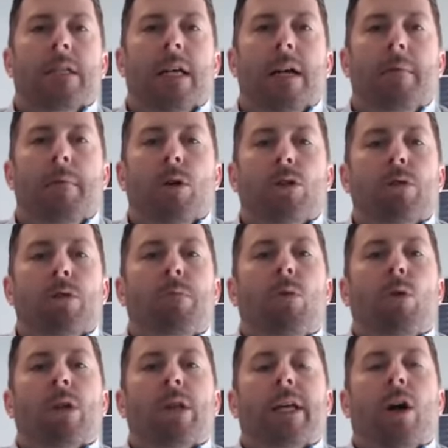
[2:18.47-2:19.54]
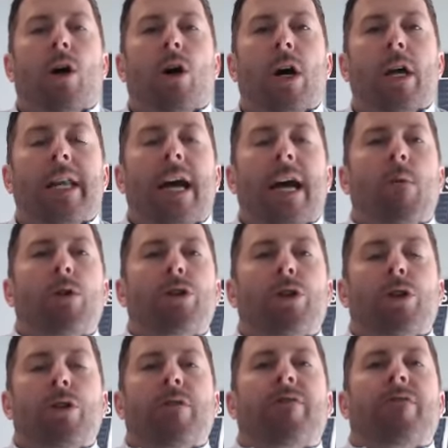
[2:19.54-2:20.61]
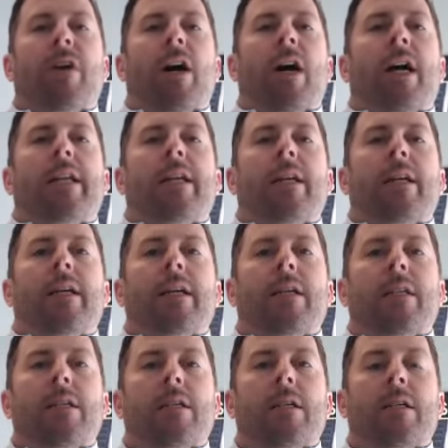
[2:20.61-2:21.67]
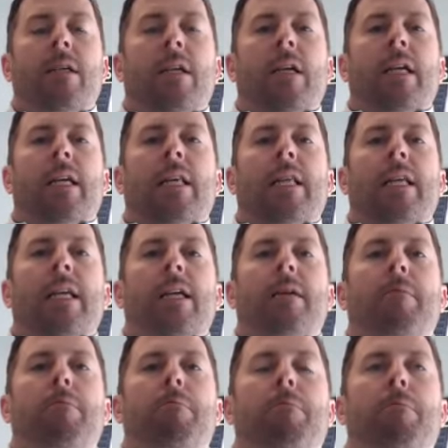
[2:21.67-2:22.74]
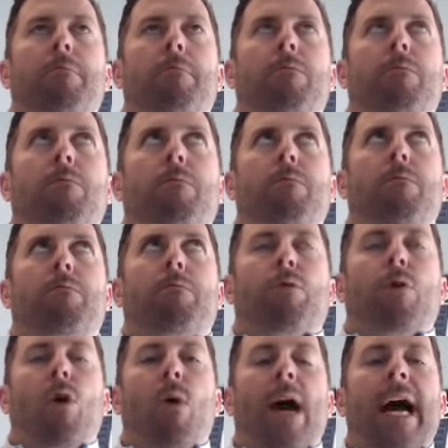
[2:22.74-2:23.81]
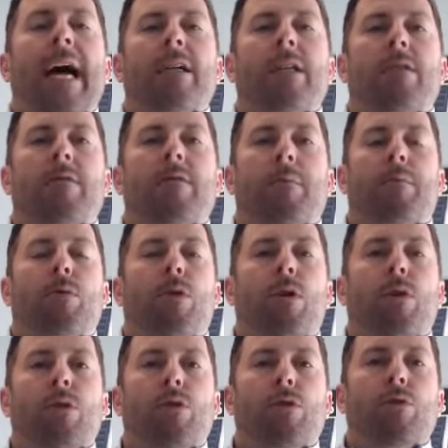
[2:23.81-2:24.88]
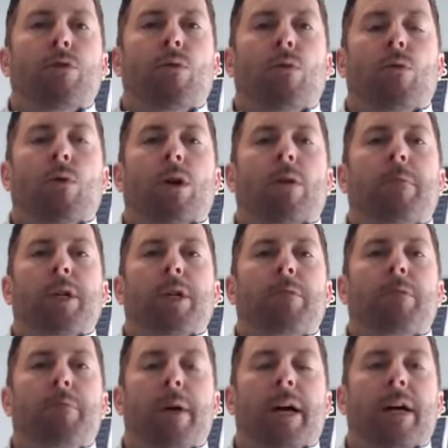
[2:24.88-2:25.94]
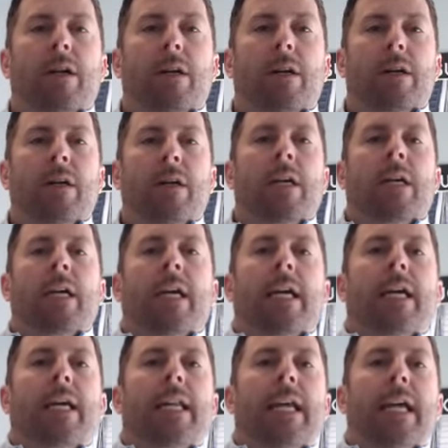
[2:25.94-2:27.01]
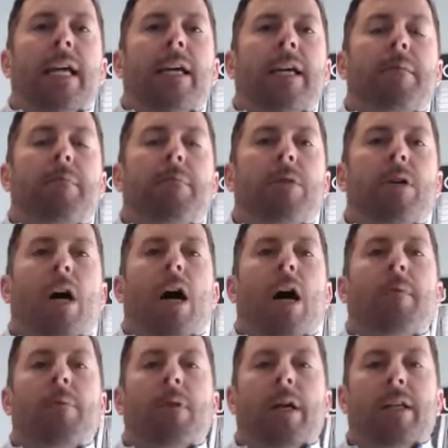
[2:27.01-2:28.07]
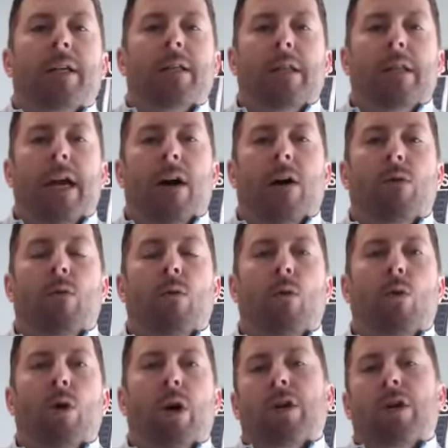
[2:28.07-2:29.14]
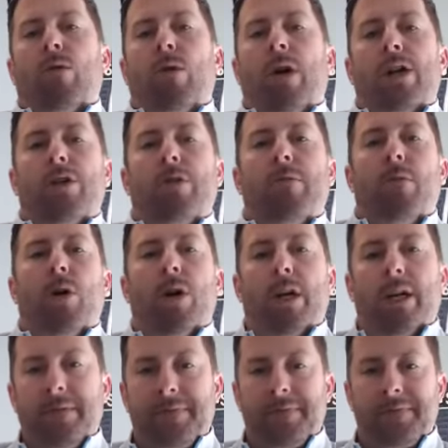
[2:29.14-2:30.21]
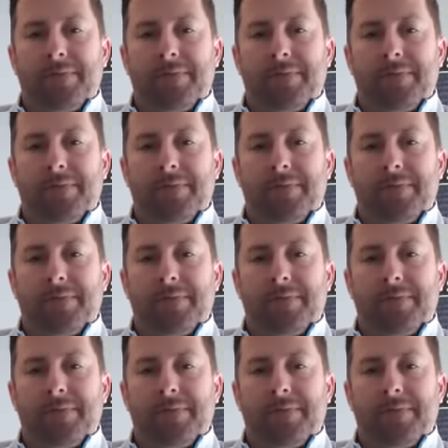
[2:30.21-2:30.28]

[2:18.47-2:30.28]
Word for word: And most importantly, on that, what you're going to find is the proactive approach will work much better in a time like now or a correction market.